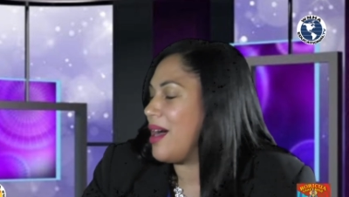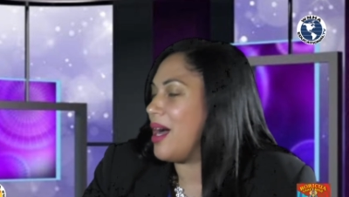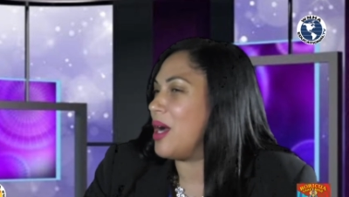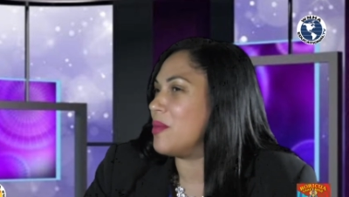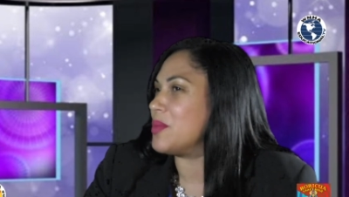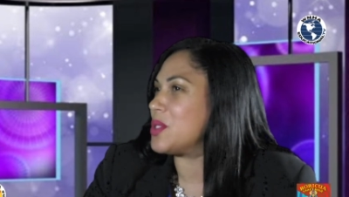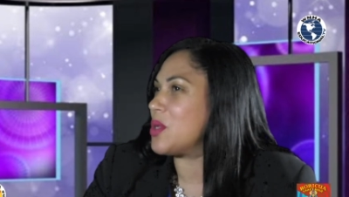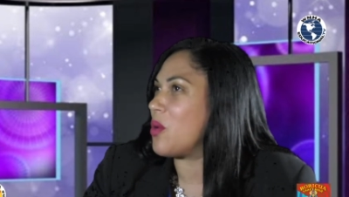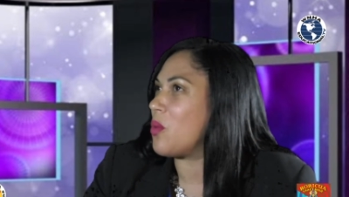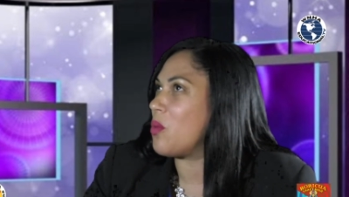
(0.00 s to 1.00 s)
Um,
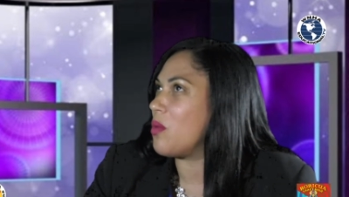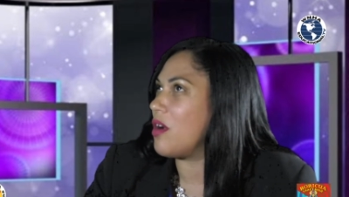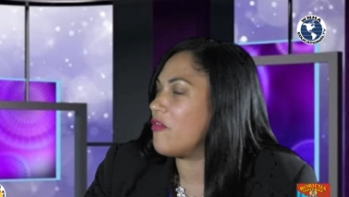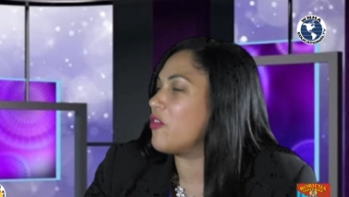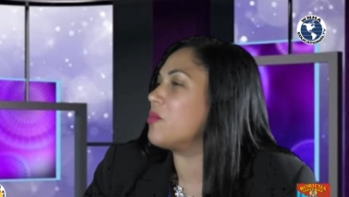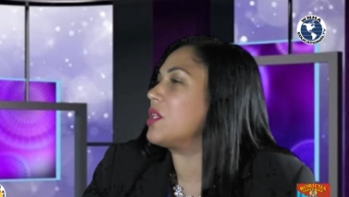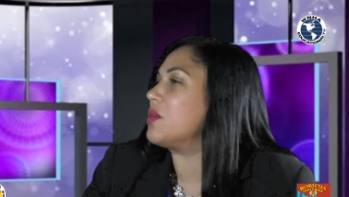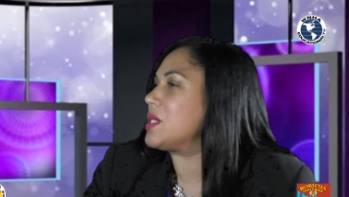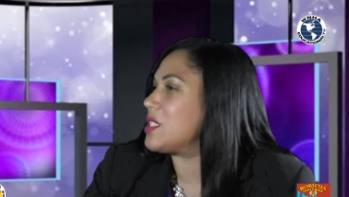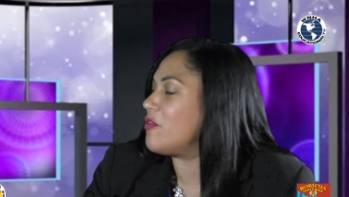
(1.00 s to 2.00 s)
so for me, it
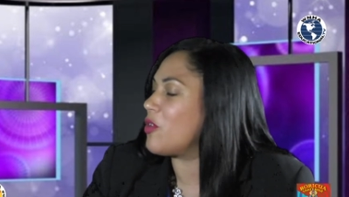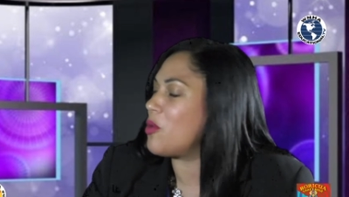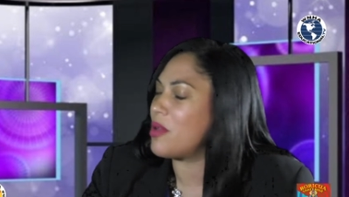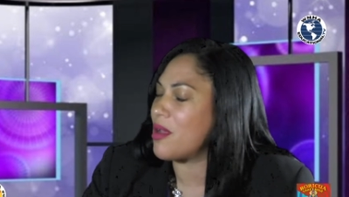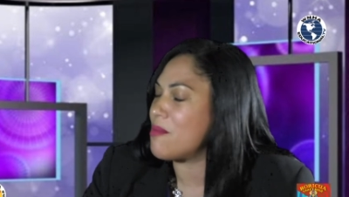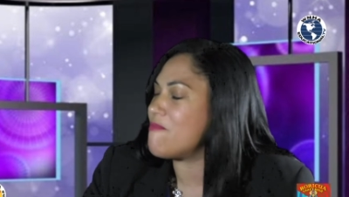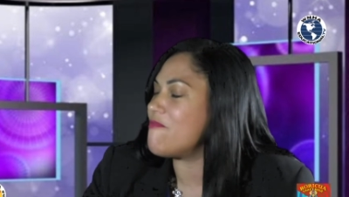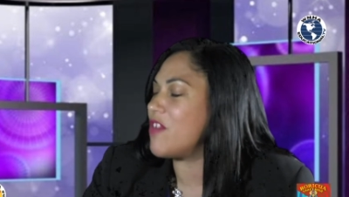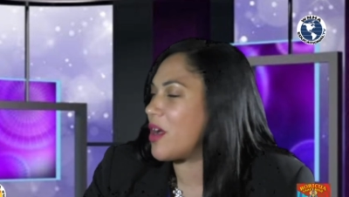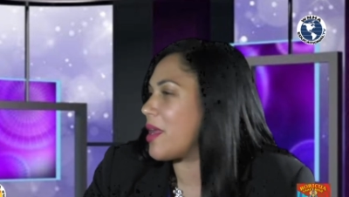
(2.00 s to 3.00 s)
was difficult, but I'm
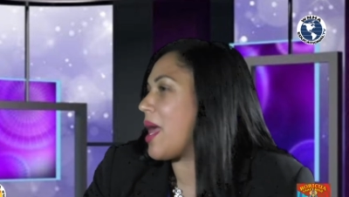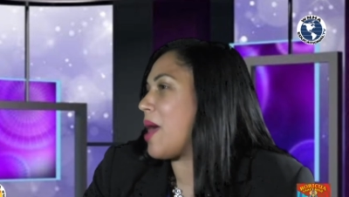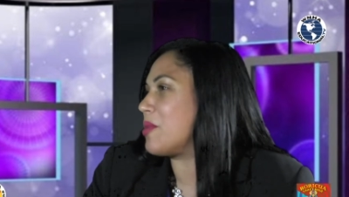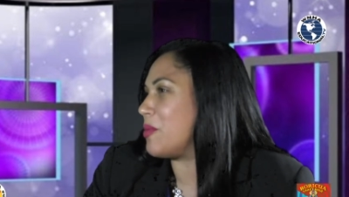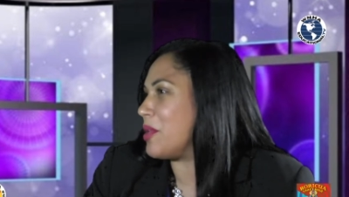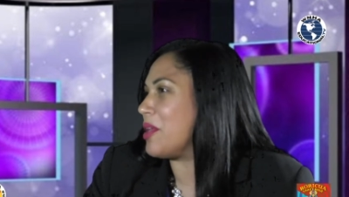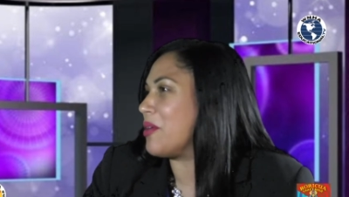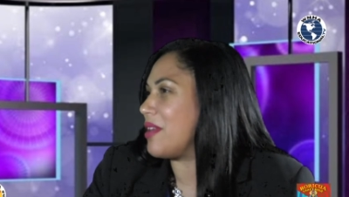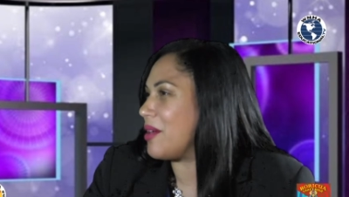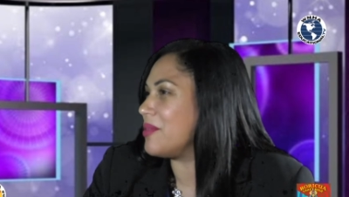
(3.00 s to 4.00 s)
very happy to be
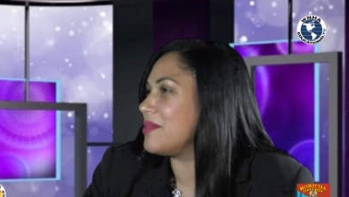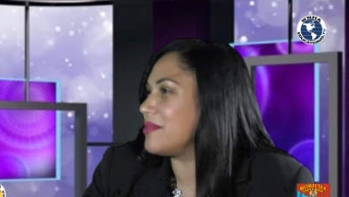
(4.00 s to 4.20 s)
here now.